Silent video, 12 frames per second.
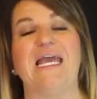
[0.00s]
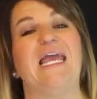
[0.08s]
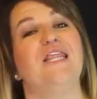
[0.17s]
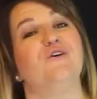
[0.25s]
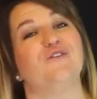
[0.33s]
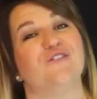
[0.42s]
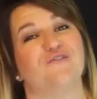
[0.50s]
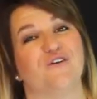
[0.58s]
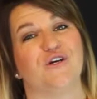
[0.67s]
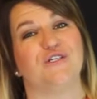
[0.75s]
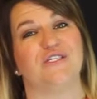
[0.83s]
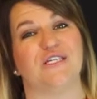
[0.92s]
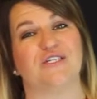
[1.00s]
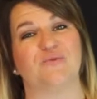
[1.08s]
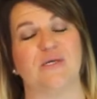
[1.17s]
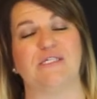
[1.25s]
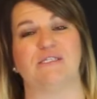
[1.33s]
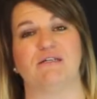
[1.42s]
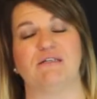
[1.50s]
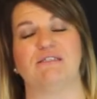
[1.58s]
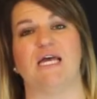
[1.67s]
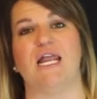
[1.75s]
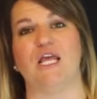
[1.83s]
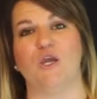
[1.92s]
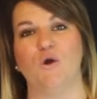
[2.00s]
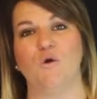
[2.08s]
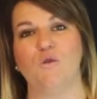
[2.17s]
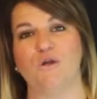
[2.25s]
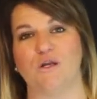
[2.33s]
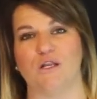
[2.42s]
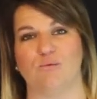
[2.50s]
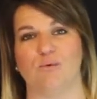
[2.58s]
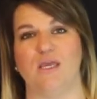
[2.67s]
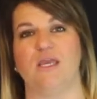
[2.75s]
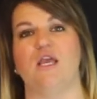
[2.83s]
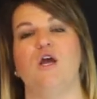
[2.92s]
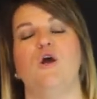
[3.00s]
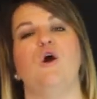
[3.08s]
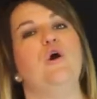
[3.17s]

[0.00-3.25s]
In those first 6 weeks, they're deciding who they're going to be,